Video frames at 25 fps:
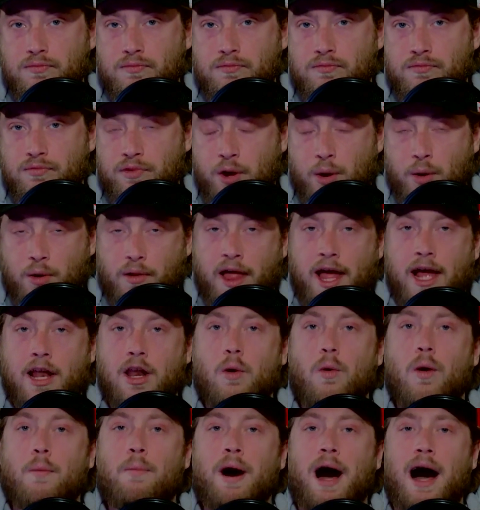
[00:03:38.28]
The Orlando
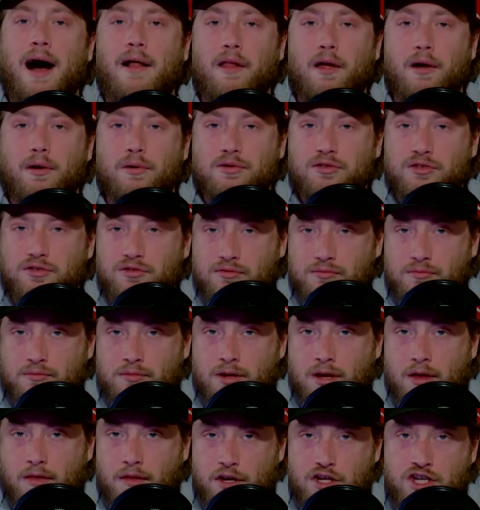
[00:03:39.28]
Apollos,
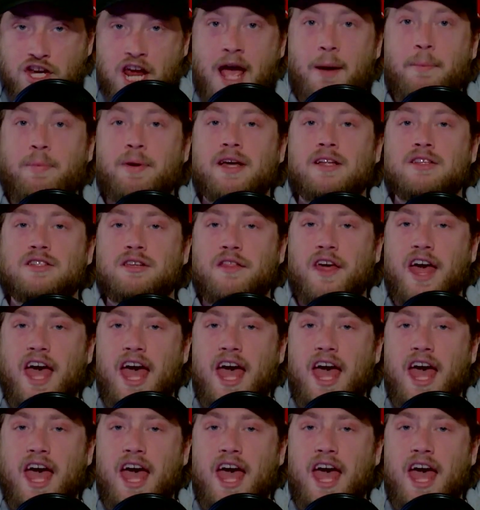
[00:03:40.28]
the champions of the